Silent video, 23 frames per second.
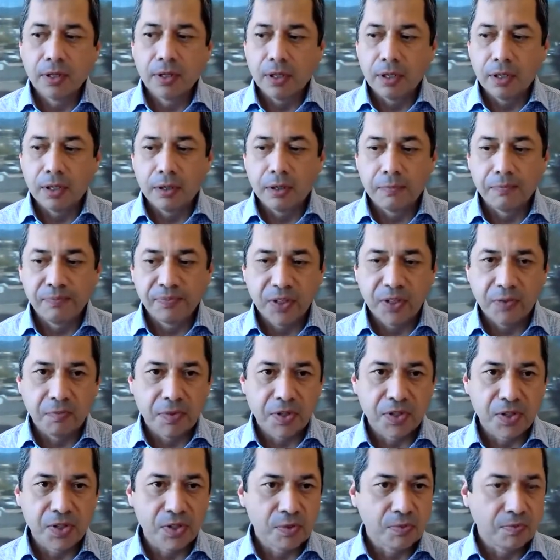as
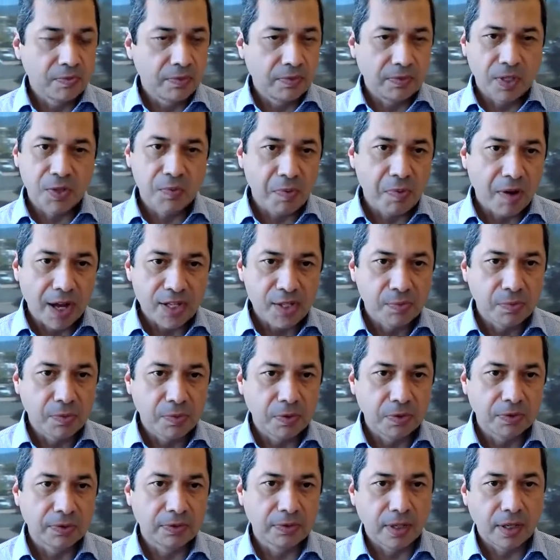much as
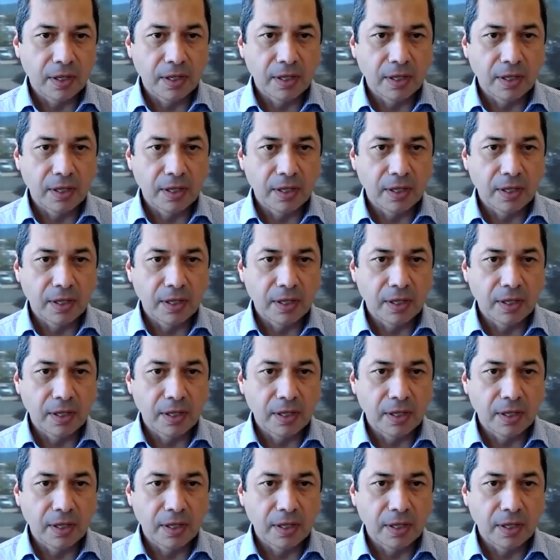possible,